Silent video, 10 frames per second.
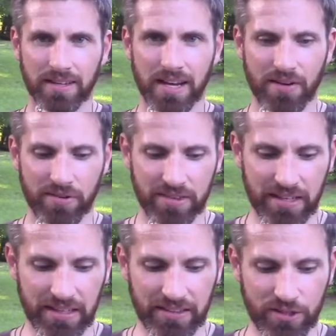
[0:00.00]

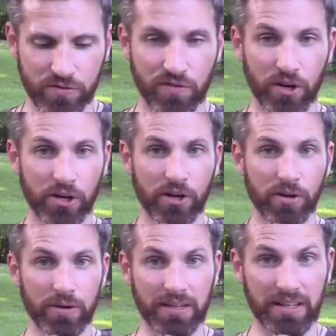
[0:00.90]
everything that this
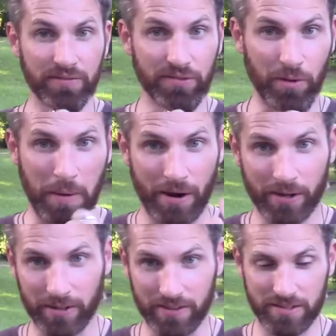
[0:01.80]
Virgo, and then for
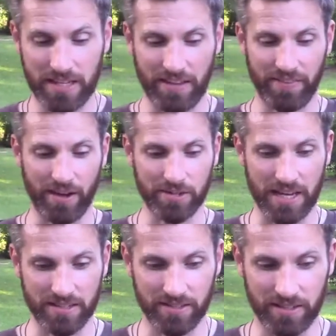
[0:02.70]
America, this 10th house
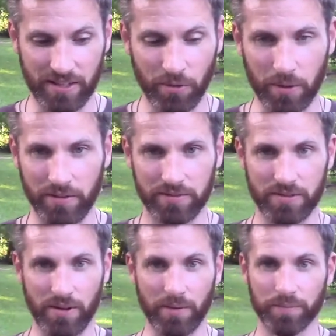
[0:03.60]
has to deal with.
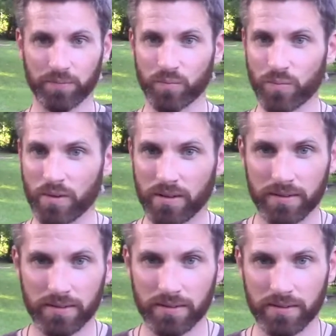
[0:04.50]
So
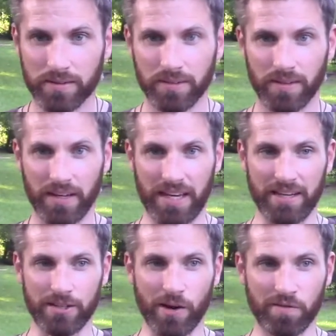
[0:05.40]

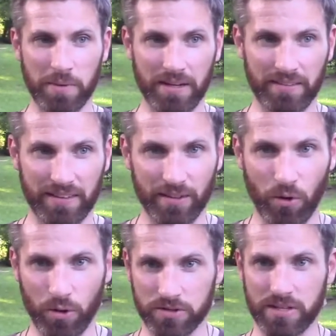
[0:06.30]
again, government, and then the
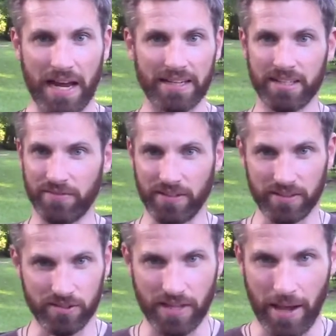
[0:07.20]
whole scientific
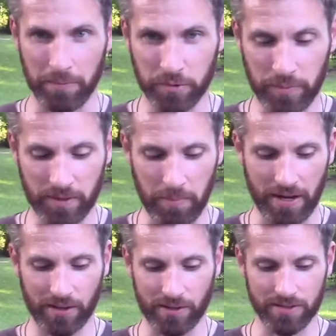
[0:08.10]
establishment, the
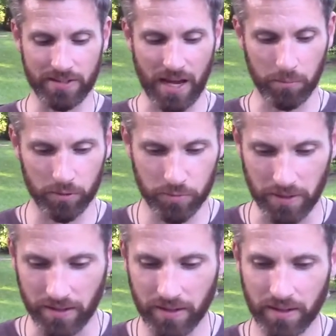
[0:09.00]
medical
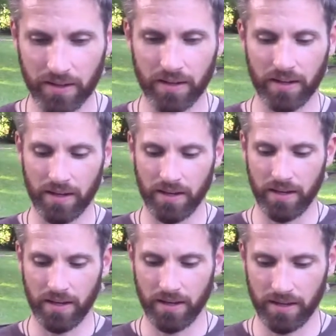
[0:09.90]
establishment.
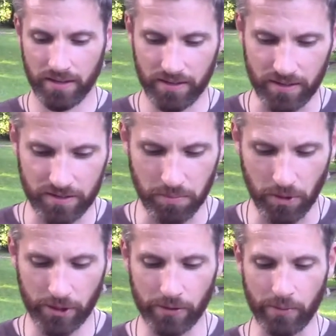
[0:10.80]
This
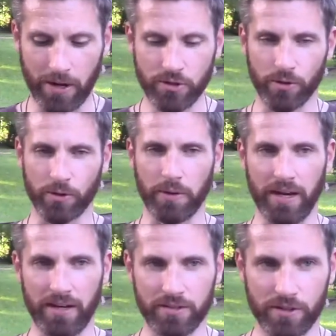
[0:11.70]
Mercury
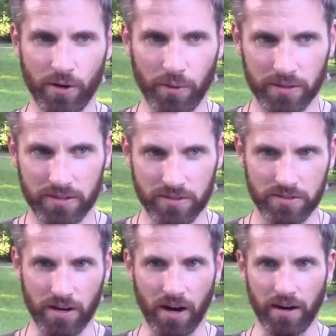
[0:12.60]
retrograde is going to
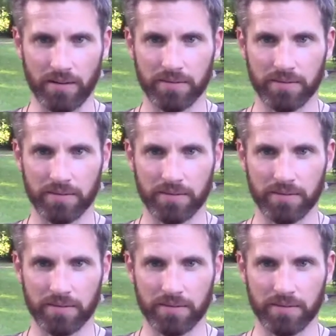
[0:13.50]
start